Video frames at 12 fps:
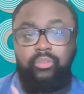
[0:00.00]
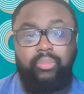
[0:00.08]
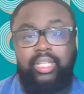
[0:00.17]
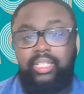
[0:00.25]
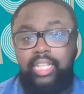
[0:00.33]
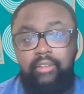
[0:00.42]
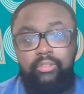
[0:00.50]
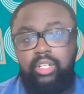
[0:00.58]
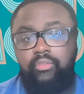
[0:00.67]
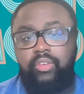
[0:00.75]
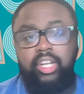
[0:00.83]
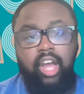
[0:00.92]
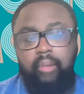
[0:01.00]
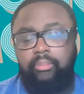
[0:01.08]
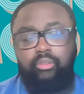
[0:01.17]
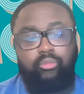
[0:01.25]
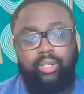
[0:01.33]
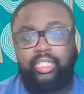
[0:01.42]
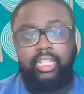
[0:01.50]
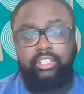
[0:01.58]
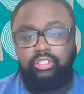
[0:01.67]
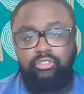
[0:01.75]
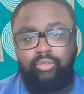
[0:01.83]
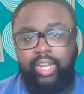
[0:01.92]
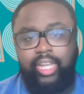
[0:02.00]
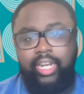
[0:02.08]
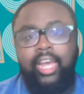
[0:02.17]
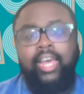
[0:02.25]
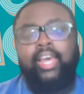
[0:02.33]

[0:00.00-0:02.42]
you because that was a phenomenal race that you ran,